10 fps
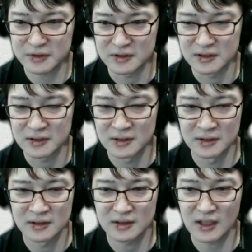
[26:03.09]
if
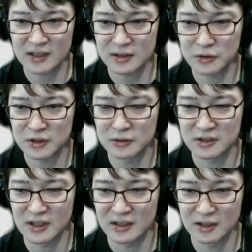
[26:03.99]
this figure looks
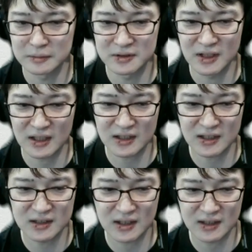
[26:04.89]
like this,
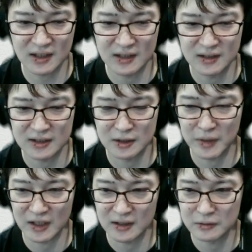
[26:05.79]

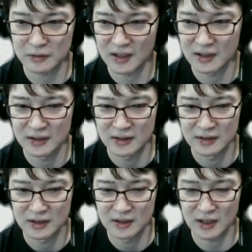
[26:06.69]
the test bucket
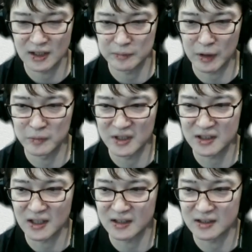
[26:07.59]
should win
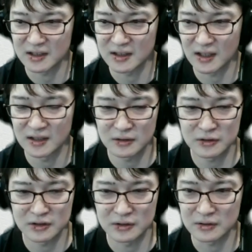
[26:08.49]
by a
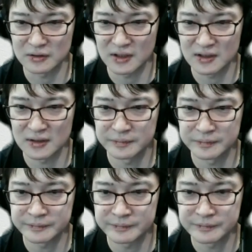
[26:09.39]
small margin
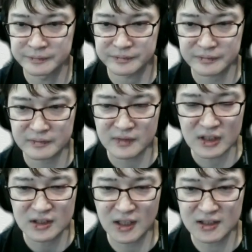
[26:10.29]
as
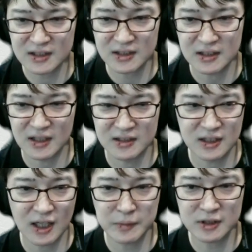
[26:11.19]
it did in the
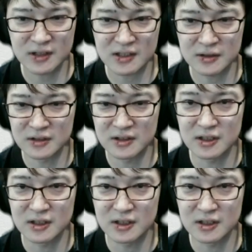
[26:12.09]
first test.